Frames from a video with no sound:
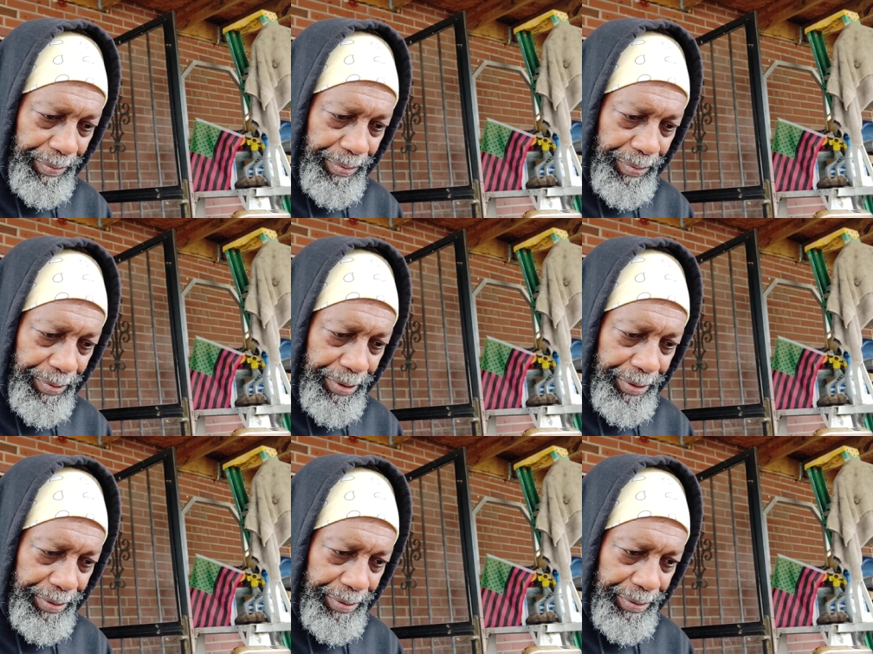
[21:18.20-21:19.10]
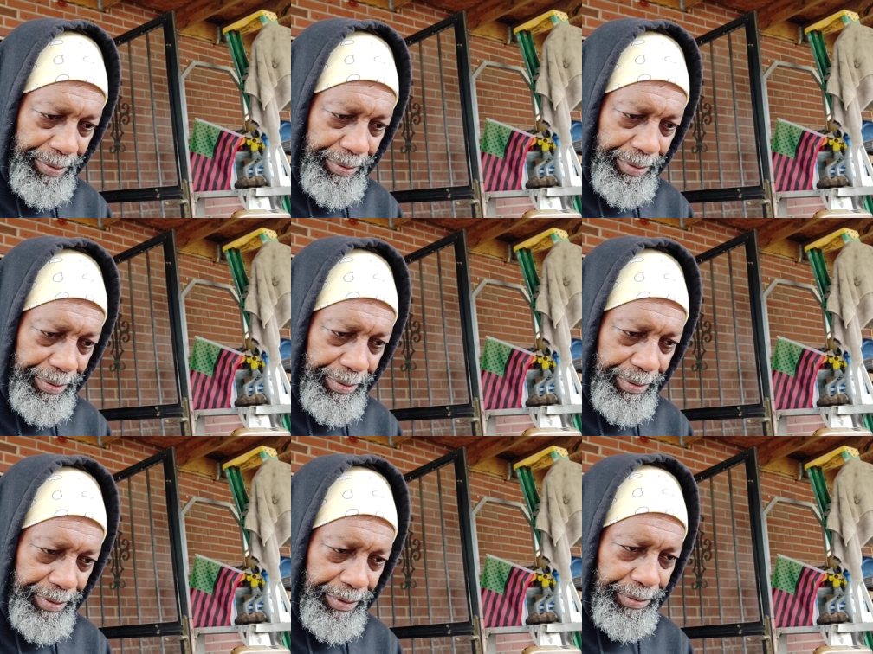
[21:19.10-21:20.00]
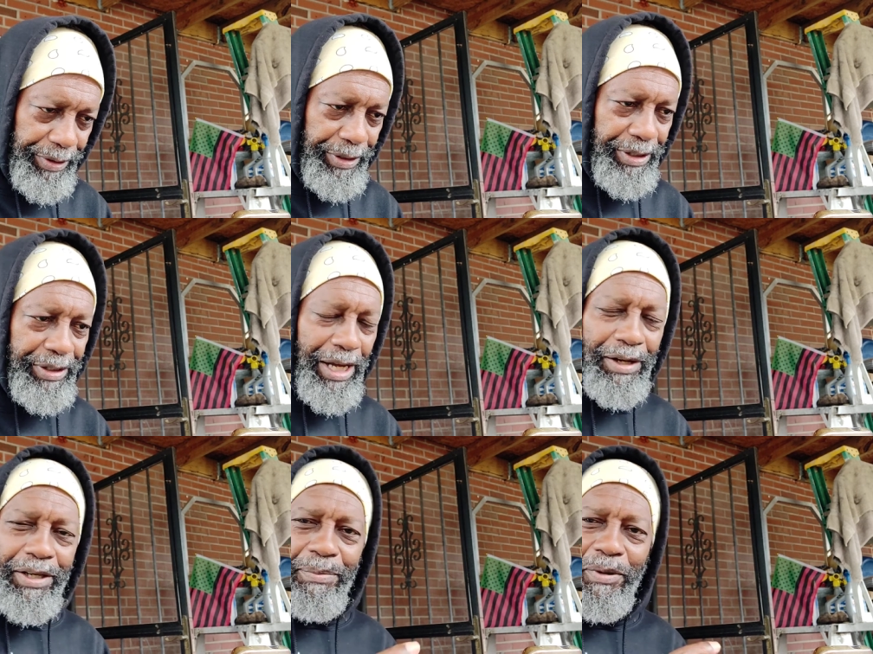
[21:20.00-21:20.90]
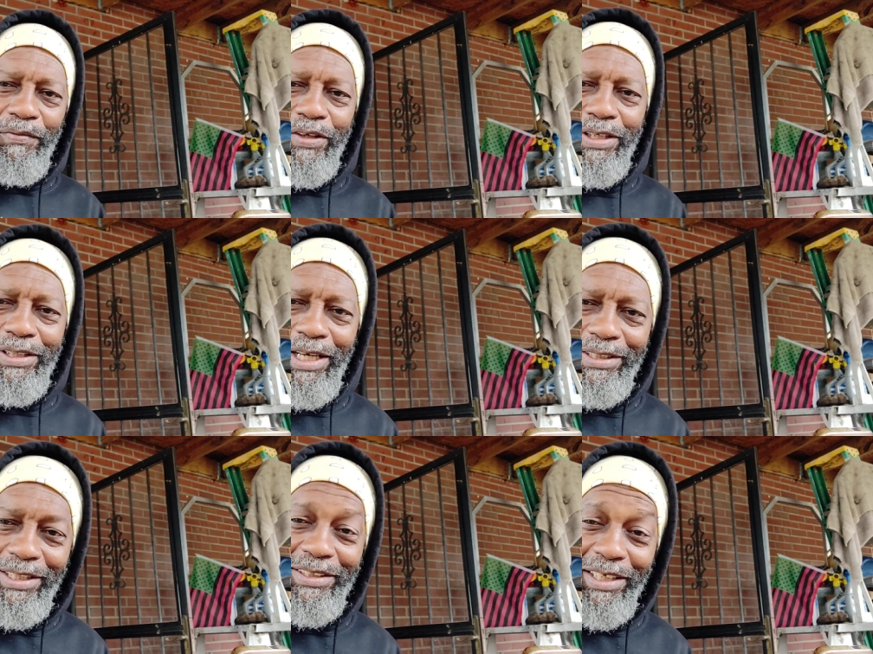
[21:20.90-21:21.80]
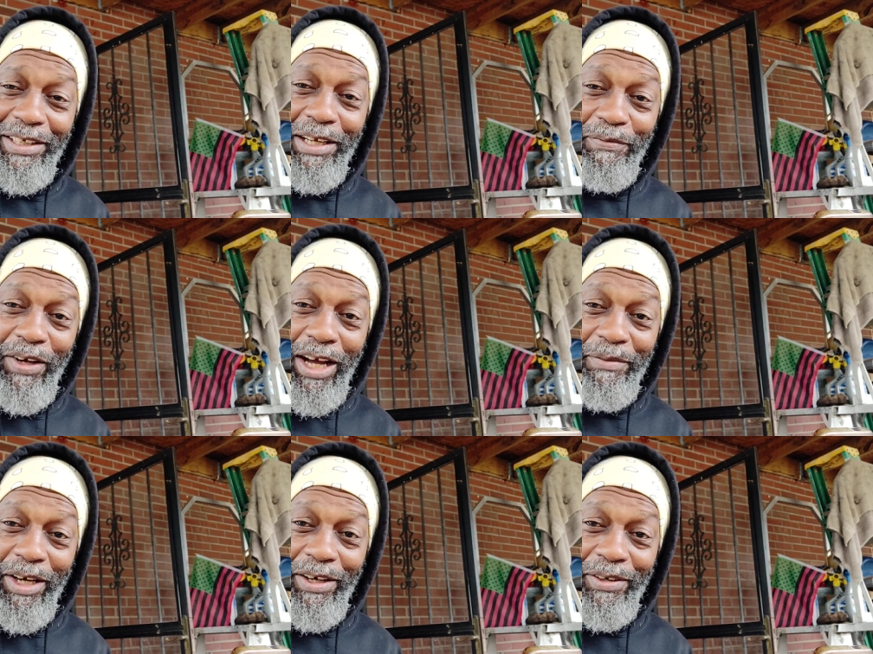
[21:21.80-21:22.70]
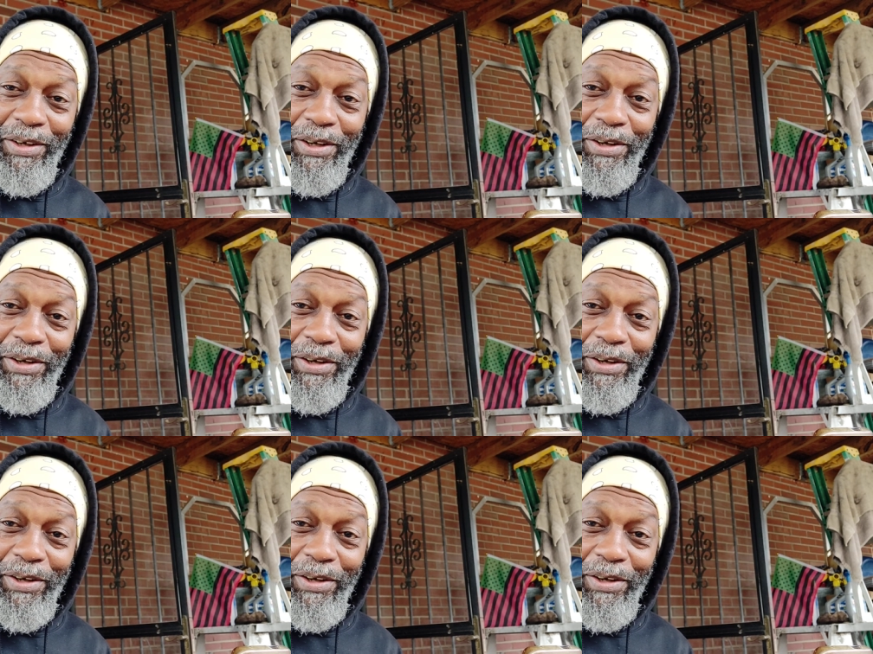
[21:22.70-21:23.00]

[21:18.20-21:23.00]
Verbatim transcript: point. Oh, geez. I keep on forgetting. Did I say, say, say 5 9?